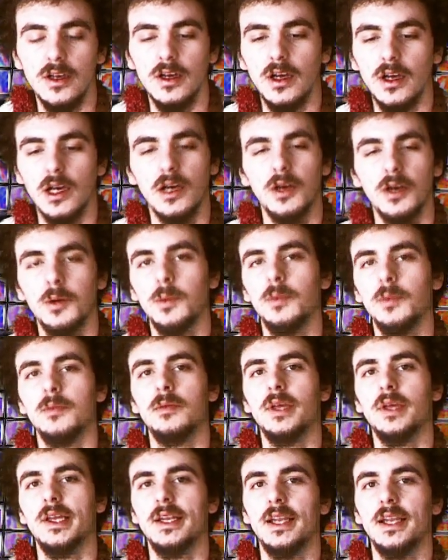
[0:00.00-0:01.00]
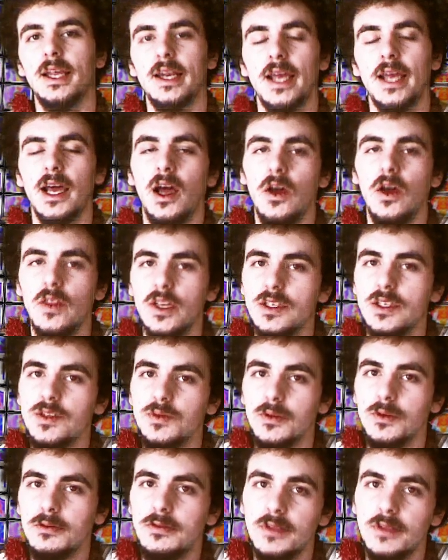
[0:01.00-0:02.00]
and how this
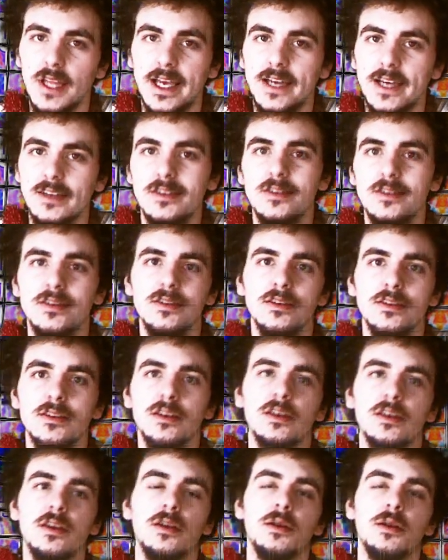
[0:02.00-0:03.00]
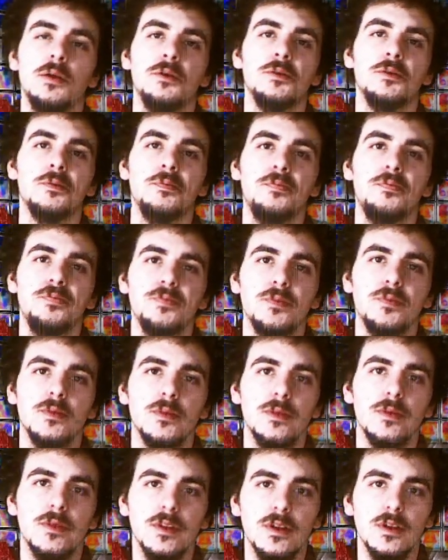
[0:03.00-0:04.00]
reflects
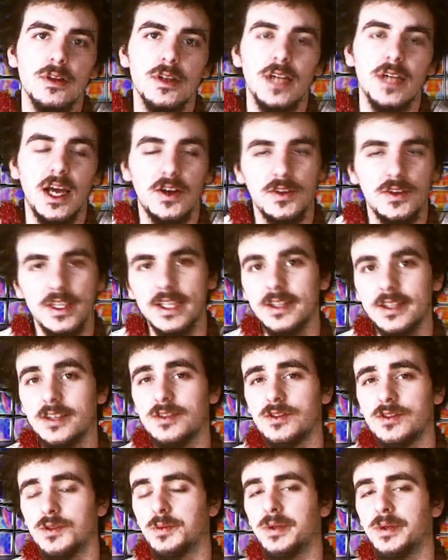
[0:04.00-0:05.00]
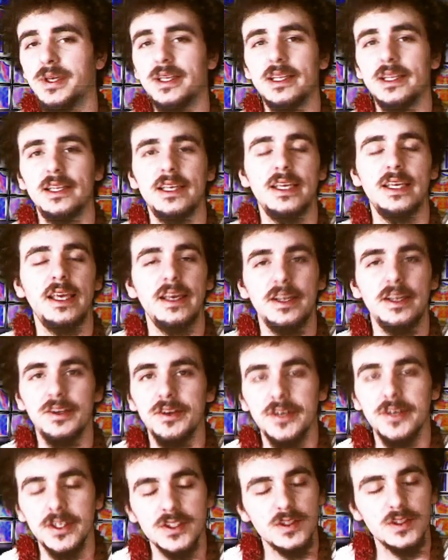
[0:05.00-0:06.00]
not only the stupidity,
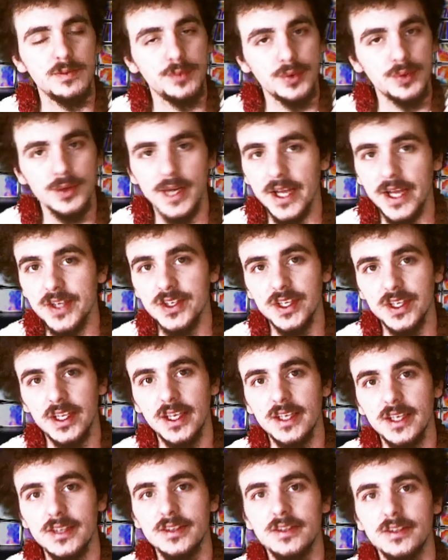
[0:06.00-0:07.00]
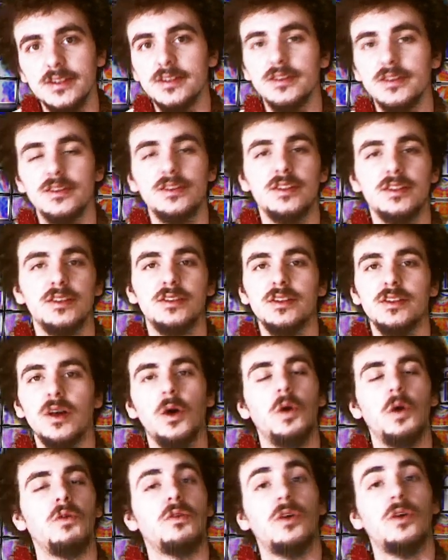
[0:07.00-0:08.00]
ignorance, prejudice, just the
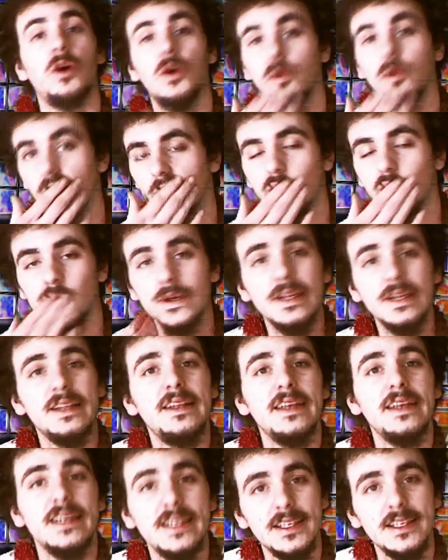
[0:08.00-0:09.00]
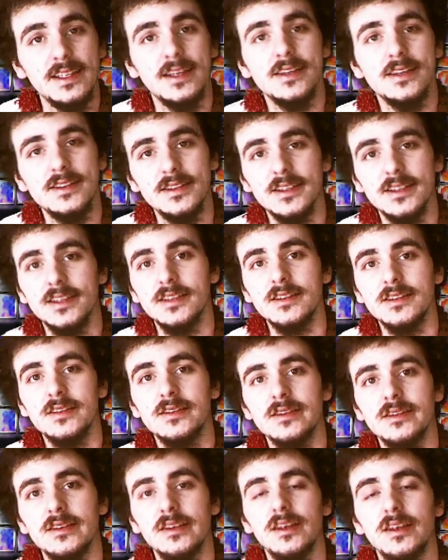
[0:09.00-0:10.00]
overall
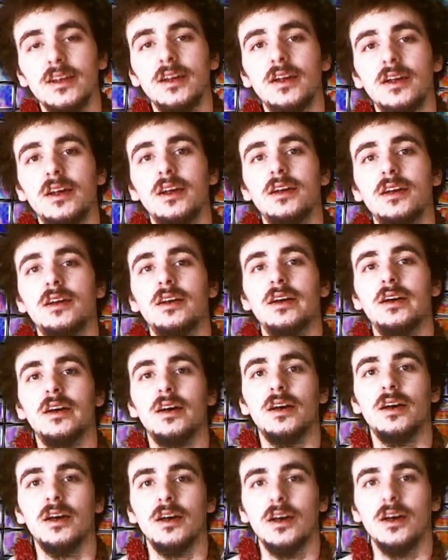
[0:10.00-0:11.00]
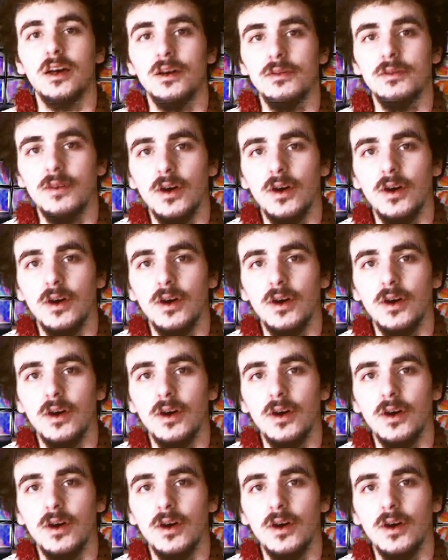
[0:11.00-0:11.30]
ridiculousness of